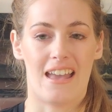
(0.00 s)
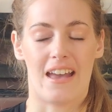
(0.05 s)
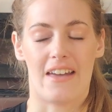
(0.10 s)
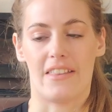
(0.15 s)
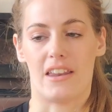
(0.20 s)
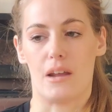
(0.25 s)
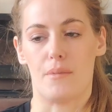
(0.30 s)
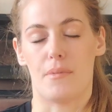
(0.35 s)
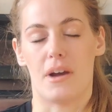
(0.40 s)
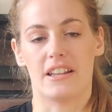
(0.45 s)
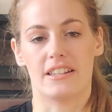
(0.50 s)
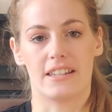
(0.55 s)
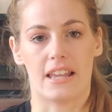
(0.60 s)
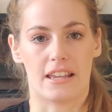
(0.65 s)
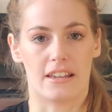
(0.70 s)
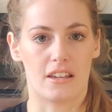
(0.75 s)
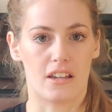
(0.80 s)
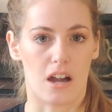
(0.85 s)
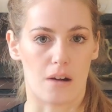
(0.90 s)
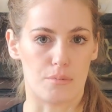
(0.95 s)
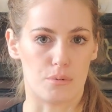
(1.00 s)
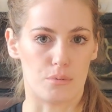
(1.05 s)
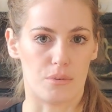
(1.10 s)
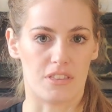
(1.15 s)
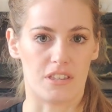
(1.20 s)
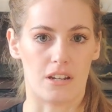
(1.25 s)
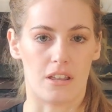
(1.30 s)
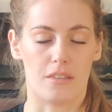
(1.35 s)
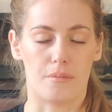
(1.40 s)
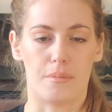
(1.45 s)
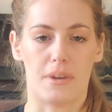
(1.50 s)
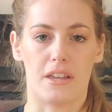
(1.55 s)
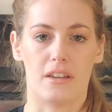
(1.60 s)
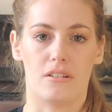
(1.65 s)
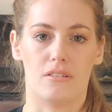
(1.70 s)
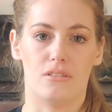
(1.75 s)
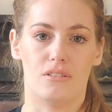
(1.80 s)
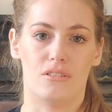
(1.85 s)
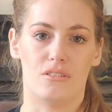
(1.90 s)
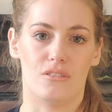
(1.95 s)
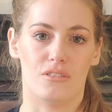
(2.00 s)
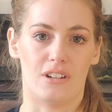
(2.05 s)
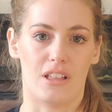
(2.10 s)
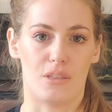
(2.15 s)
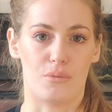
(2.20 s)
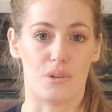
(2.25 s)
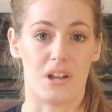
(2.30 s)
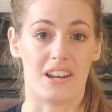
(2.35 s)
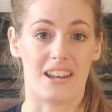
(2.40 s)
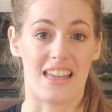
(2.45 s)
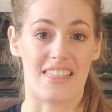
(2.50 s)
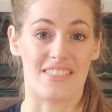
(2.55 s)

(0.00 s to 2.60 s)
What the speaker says: and then I might take a couple with another meal or another one.